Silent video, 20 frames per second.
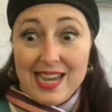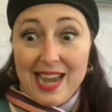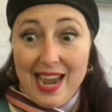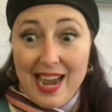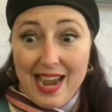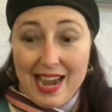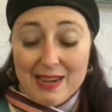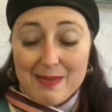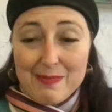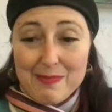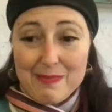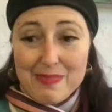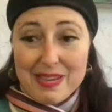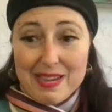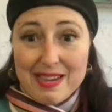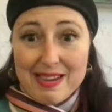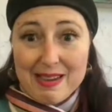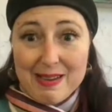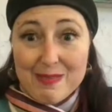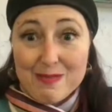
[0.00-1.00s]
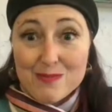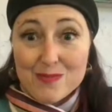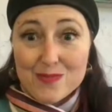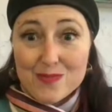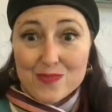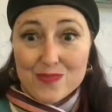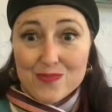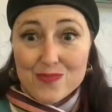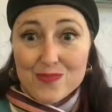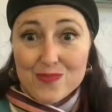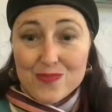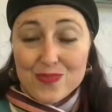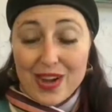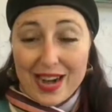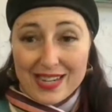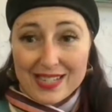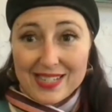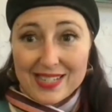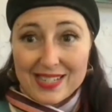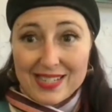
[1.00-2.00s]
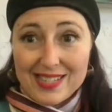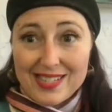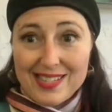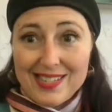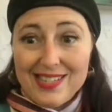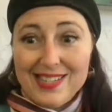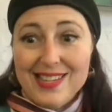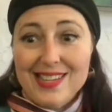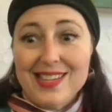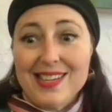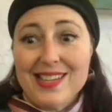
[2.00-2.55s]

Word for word: can be practiced.